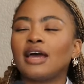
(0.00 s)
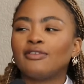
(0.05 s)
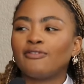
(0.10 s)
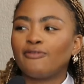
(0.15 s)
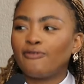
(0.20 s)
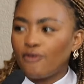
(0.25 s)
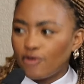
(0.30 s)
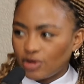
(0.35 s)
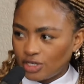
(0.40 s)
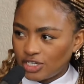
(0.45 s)

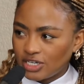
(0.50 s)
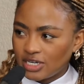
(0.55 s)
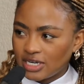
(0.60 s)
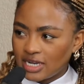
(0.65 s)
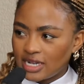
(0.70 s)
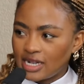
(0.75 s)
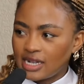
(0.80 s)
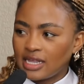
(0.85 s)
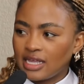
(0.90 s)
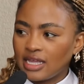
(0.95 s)

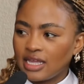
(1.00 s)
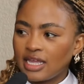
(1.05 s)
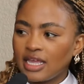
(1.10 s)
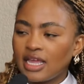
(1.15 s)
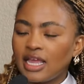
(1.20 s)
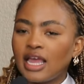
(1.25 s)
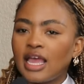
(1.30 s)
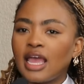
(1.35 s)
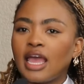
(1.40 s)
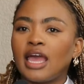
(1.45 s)
Unfortunately,
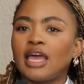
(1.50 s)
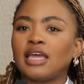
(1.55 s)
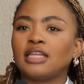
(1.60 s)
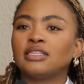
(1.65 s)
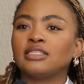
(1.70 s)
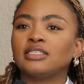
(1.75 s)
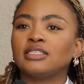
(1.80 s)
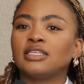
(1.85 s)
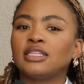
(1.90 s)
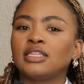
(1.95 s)
unfortunately, that's
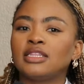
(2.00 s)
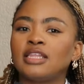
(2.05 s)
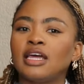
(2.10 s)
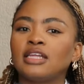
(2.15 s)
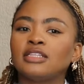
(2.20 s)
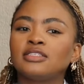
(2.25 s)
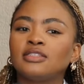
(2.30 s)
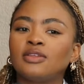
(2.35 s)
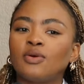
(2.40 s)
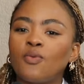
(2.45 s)
and the
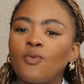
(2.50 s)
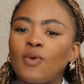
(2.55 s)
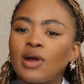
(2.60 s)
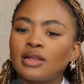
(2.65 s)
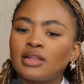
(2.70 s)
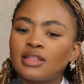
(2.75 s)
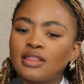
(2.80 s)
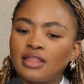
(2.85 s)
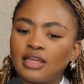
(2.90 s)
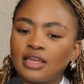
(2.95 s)
that's the
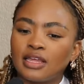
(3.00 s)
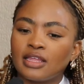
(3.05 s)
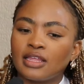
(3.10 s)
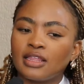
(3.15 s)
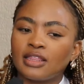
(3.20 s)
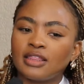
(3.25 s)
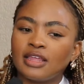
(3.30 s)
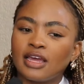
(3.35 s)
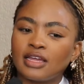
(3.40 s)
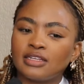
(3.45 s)
one
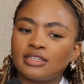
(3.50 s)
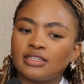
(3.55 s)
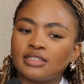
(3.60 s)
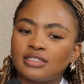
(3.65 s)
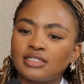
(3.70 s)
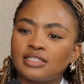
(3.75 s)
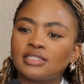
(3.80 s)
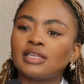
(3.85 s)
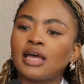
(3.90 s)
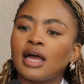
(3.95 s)
thing that
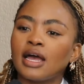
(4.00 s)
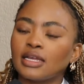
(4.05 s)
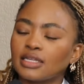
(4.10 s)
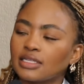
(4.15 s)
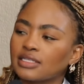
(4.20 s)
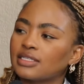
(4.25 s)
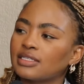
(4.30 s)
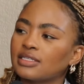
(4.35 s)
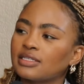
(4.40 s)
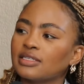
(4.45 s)

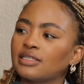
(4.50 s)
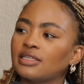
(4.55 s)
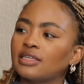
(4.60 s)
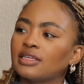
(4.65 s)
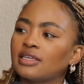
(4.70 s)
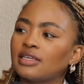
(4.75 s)
sucks